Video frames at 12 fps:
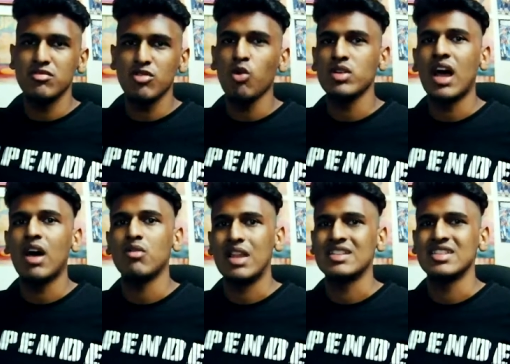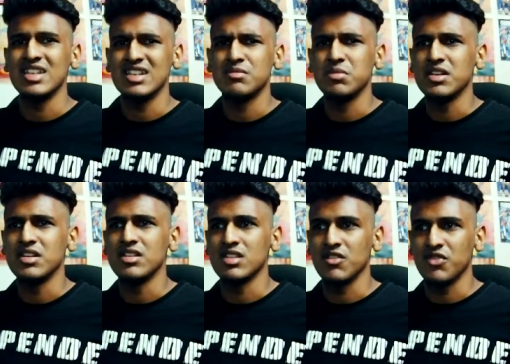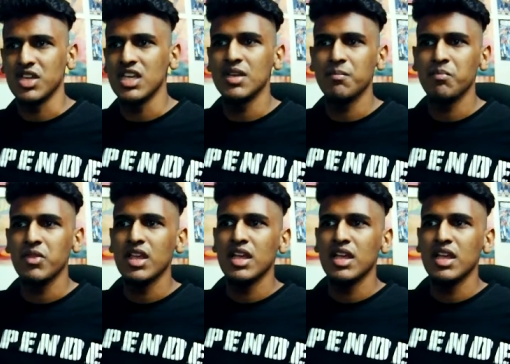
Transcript: go down like this because if he